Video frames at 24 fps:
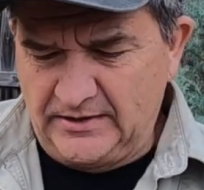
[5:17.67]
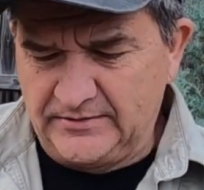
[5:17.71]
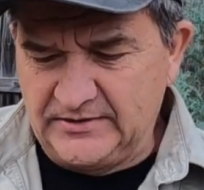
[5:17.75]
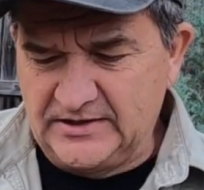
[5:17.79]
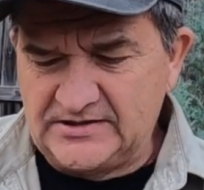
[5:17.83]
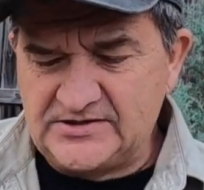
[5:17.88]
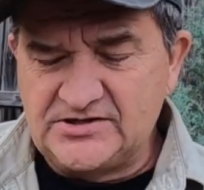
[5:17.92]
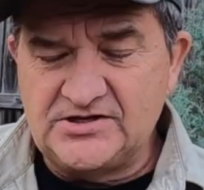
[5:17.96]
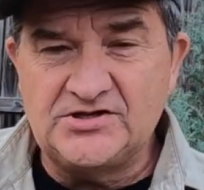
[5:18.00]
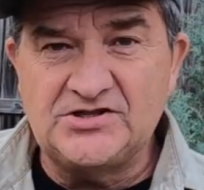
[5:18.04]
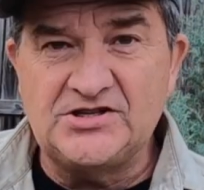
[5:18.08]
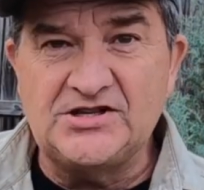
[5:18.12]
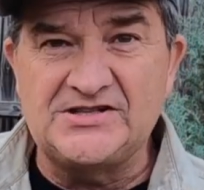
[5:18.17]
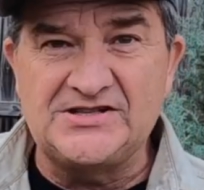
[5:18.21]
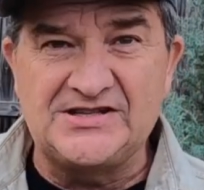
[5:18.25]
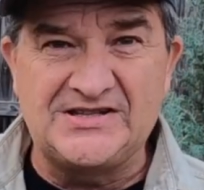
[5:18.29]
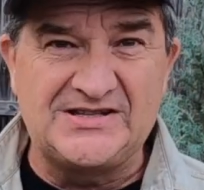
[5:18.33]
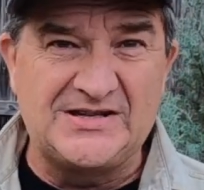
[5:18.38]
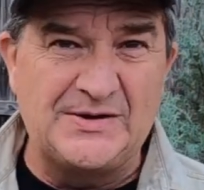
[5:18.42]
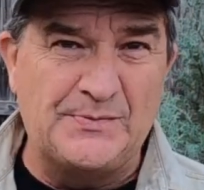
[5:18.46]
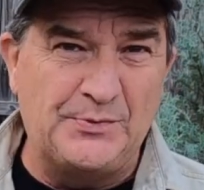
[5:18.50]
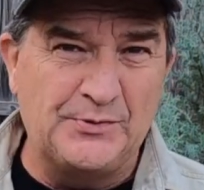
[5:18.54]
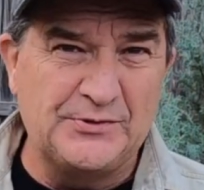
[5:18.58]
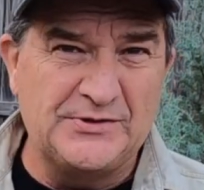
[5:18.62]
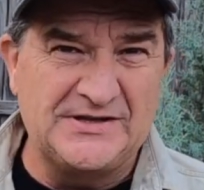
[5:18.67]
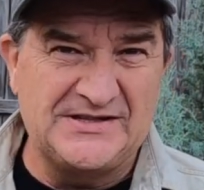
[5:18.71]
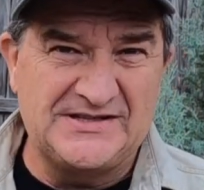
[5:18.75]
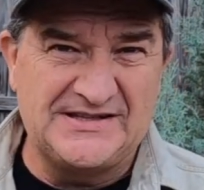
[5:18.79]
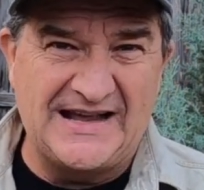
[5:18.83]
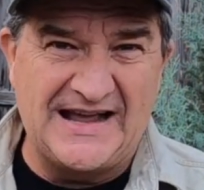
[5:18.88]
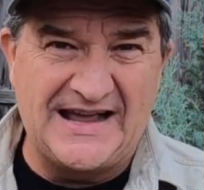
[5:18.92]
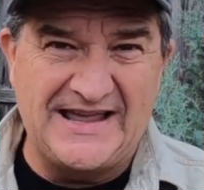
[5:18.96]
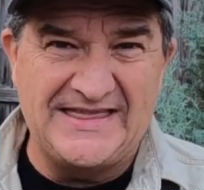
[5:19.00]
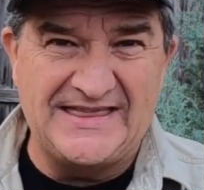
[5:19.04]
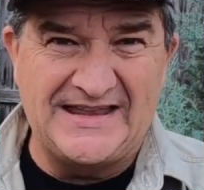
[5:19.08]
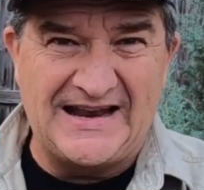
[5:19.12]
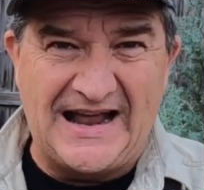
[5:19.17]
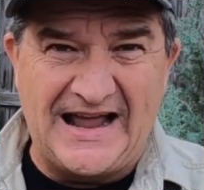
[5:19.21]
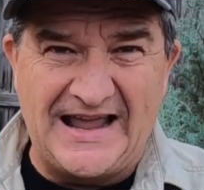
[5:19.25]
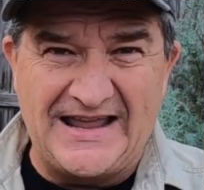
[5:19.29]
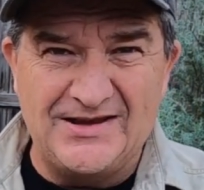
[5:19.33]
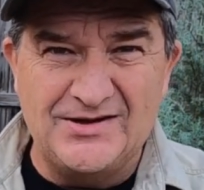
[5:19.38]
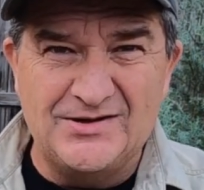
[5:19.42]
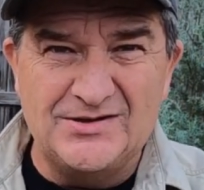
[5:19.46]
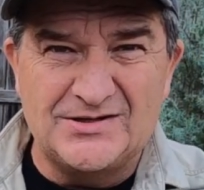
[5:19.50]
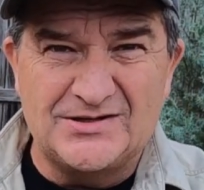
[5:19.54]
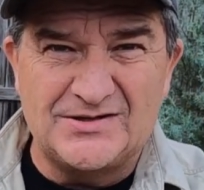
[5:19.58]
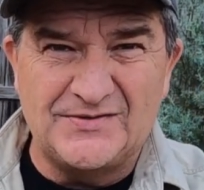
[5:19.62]
This is just a simple design that I
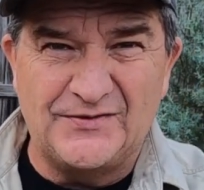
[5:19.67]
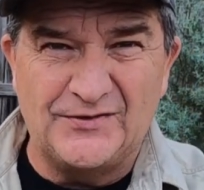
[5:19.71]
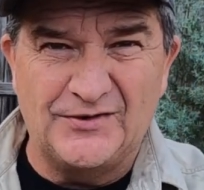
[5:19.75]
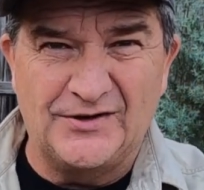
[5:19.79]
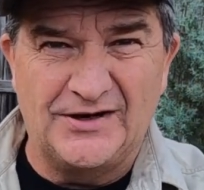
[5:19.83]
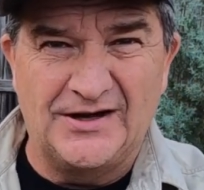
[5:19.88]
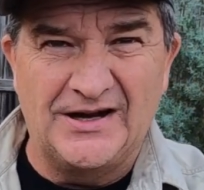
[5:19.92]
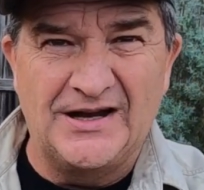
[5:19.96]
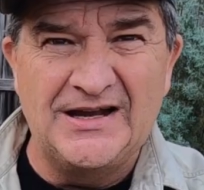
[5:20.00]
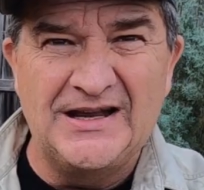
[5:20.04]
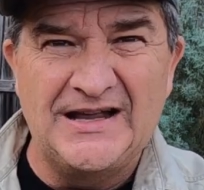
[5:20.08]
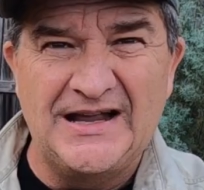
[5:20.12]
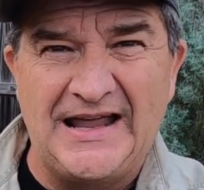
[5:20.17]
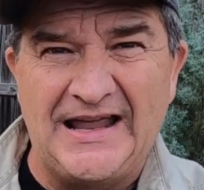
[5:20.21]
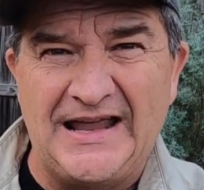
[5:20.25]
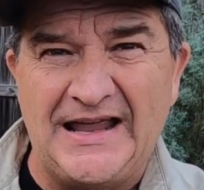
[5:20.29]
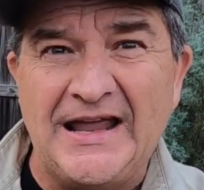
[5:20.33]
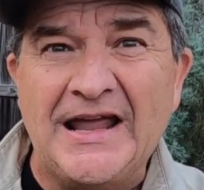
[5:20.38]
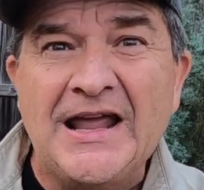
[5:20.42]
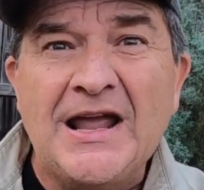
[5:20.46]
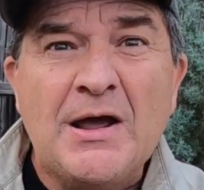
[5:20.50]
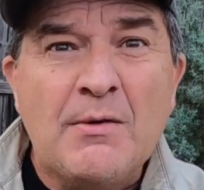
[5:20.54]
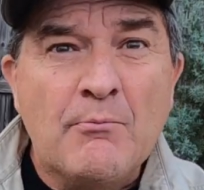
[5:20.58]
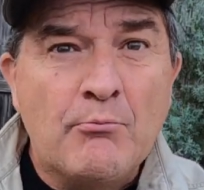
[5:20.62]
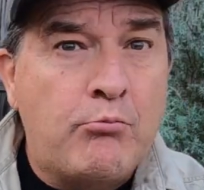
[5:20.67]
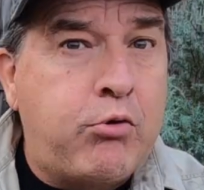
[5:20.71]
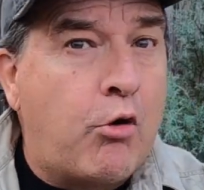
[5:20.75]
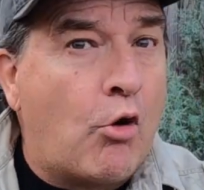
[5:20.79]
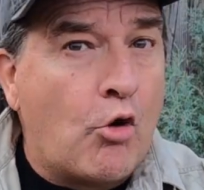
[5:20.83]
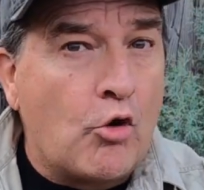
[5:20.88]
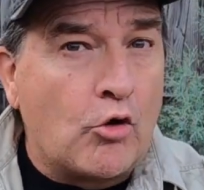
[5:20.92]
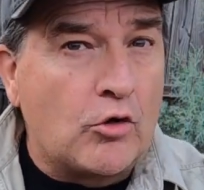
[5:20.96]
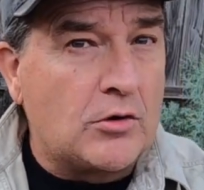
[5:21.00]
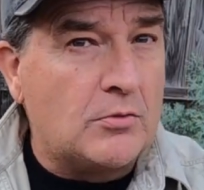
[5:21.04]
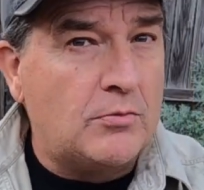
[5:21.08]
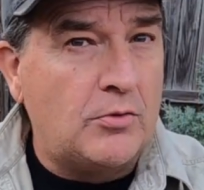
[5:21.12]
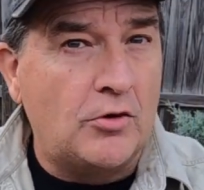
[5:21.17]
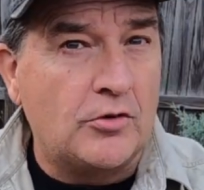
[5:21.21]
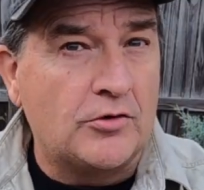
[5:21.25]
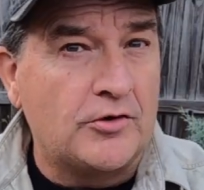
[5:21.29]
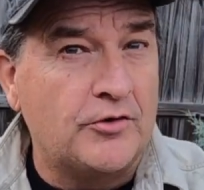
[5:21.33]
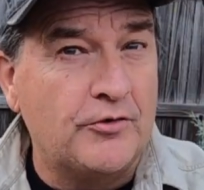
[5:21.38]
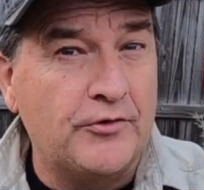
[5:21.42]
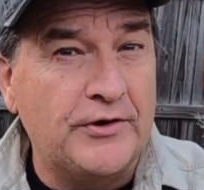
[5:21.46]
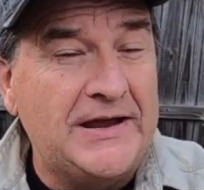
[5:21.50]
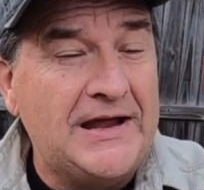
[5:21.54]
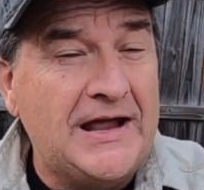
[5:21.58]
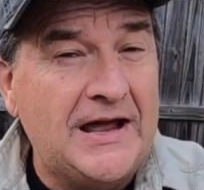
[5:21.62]
use for a portable
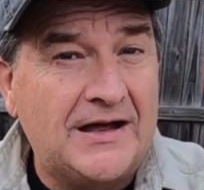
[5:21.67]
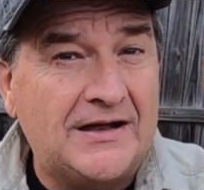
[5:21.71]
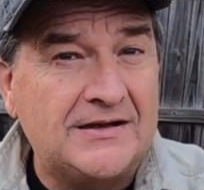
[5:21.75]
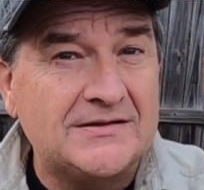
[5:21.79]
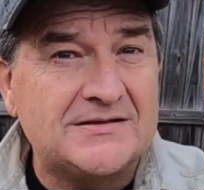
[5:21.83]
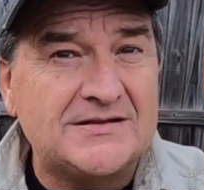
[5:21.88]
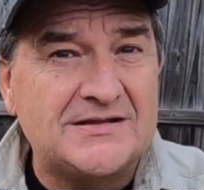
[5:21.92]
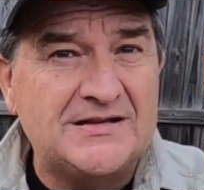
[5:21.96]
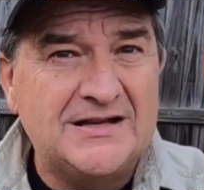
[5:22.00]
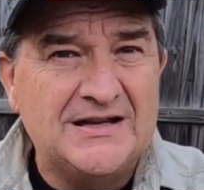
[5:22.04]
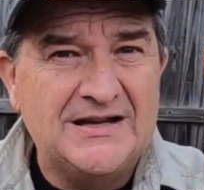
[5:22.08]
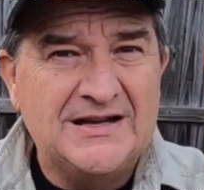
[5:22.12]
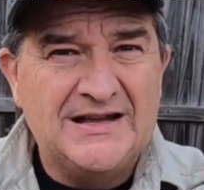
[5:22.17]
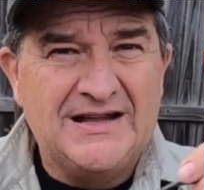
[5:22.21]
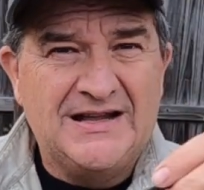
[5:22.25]
creance.